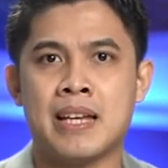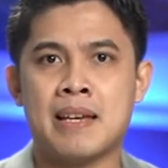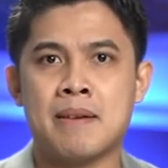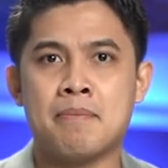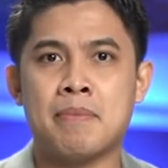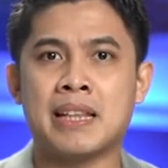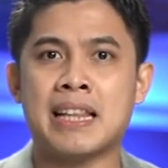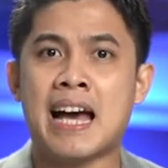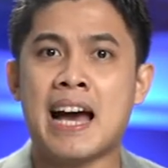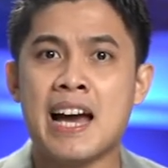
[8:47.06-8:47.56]

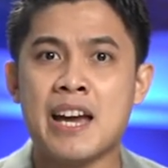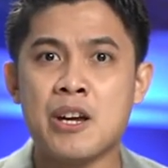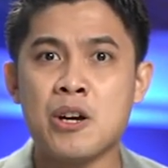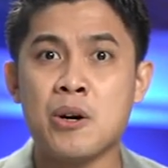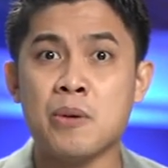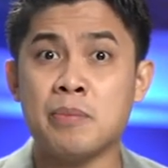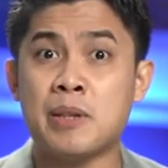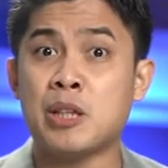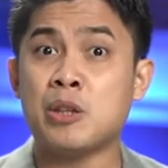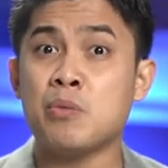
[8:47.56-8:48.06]
But I
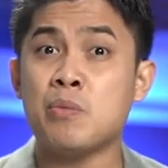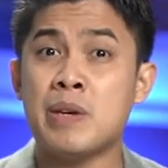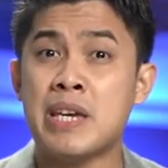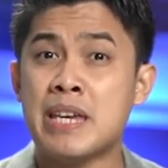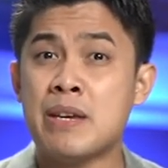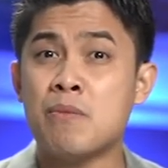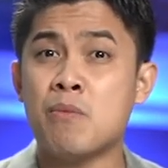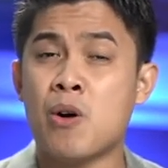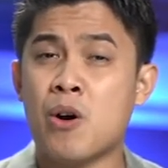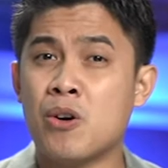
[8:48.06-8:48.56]
hope that
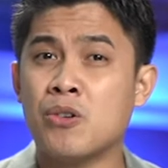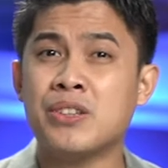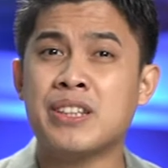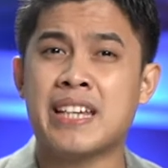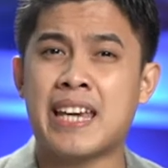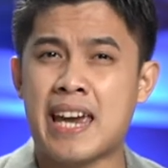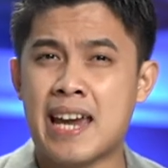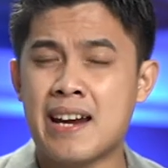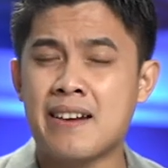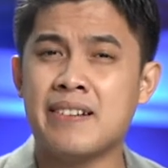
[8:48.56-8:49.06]
we won't
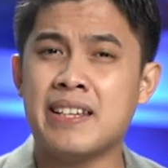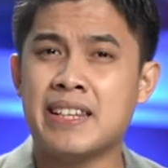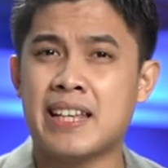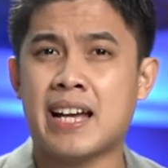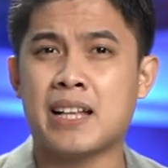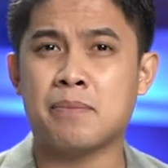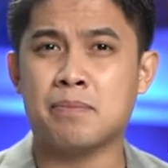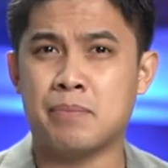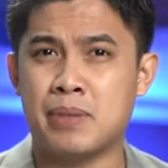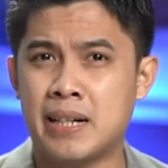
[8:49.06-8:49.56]
carry
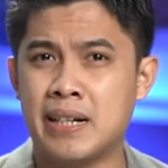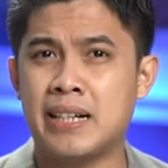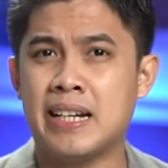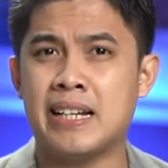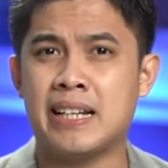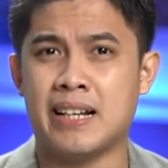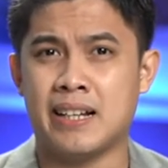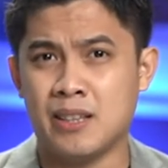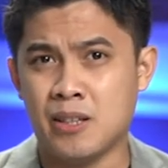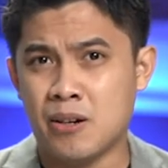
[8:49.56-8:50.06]
that
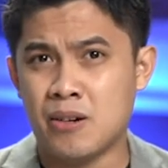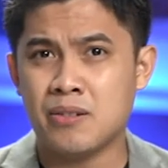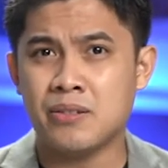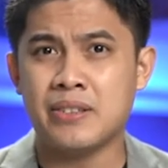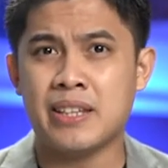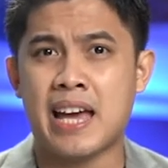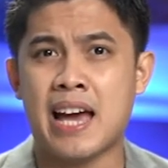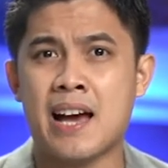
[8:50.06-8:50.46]
burden alone.